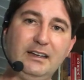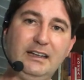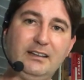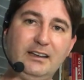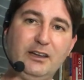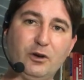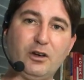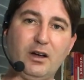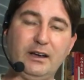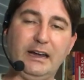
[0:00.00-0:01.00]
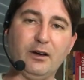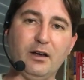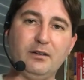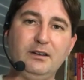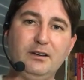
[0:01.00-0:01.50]
in the neocon
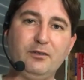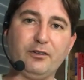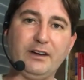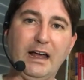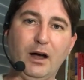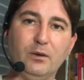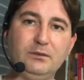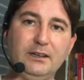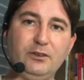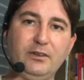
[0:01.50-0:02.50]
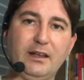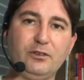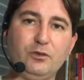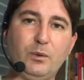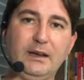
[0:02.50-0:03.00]
era for now in
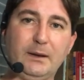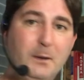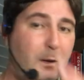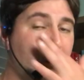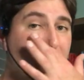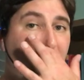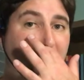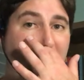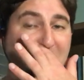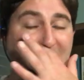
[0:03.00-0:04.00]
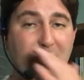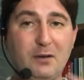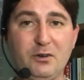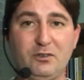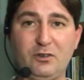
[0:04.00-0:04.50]
2020. So that
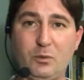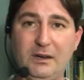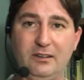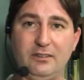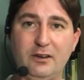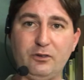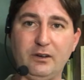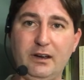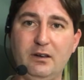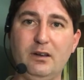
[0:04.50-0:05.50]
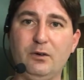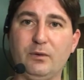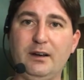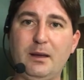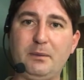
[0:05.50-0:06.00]
covers the 20th century
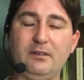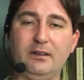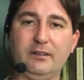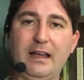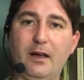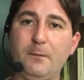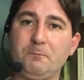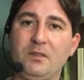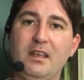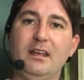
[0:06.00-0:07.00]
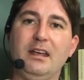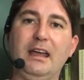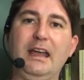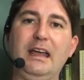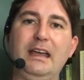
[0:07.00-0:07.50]
right up until now.
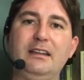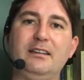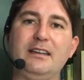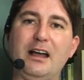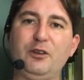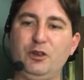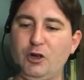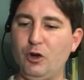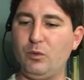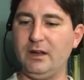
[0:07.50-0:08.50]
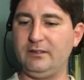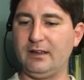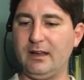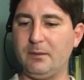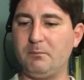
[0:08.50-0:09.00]
And now you know what
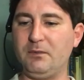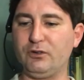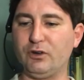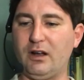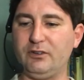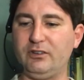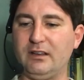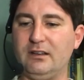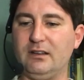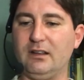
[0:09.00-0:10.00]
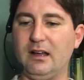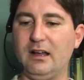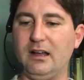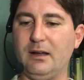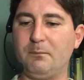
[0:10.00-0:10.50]
uh, Mr. Hodgson,
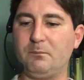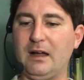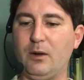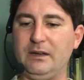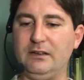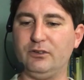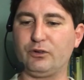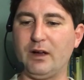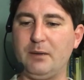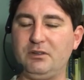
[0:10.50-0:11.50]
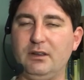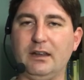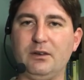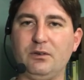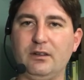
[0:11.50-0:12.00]
um, how he describes
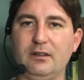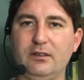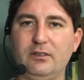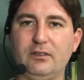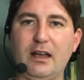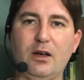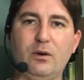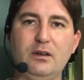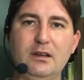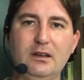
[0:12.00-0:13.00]
it, and this is how